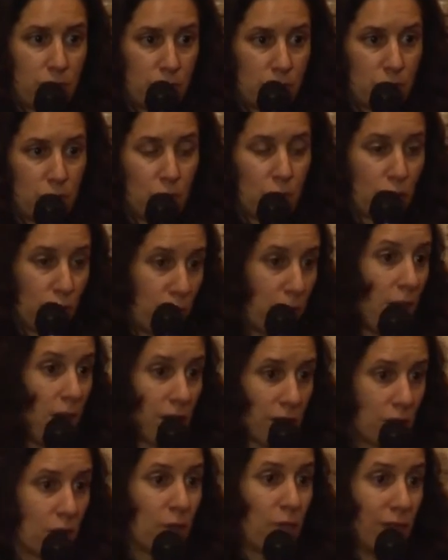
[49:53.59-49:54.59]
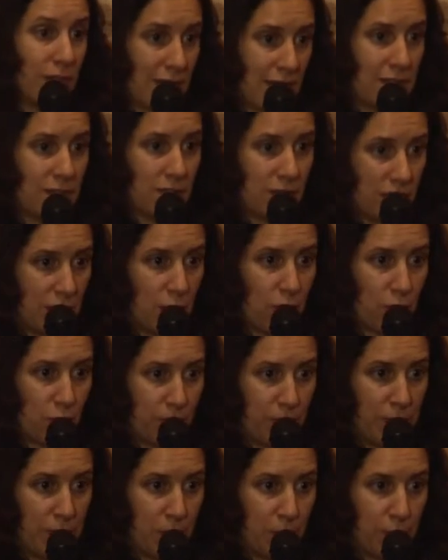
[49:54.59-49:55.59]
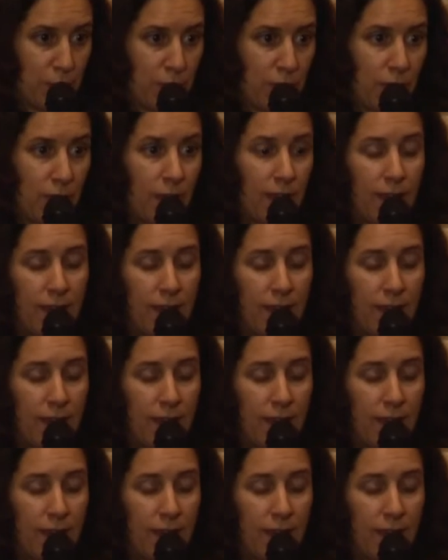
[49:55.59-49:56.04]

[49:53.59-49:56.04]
sort of marker of identity of people.